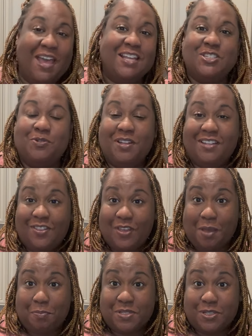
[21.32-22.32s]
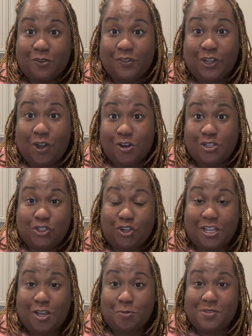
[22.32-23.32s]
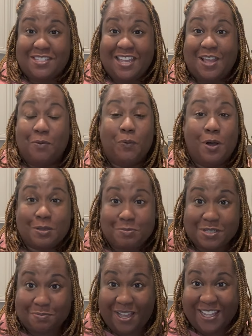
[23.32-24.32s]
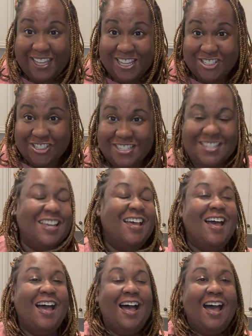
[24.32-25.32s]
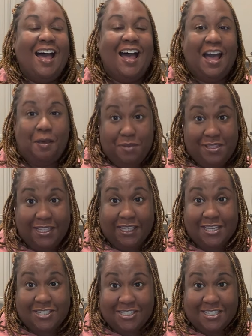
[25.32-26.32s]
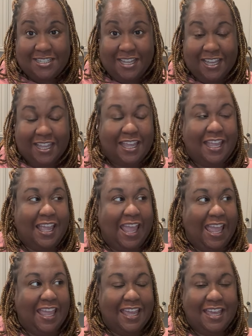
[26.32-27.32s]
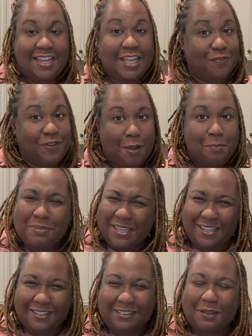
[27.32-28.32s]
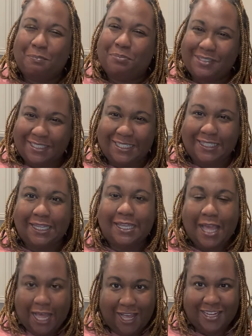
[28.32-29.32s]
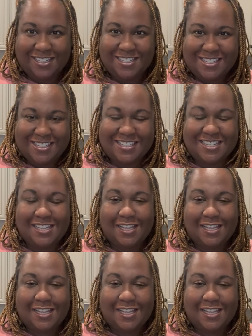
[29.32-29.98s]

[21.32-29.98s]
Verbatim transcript: back to another episode of A Gardener's Journey Homestead. Welcome to my kitchen. I'm in the kitchen today, and if I'm being completely honest,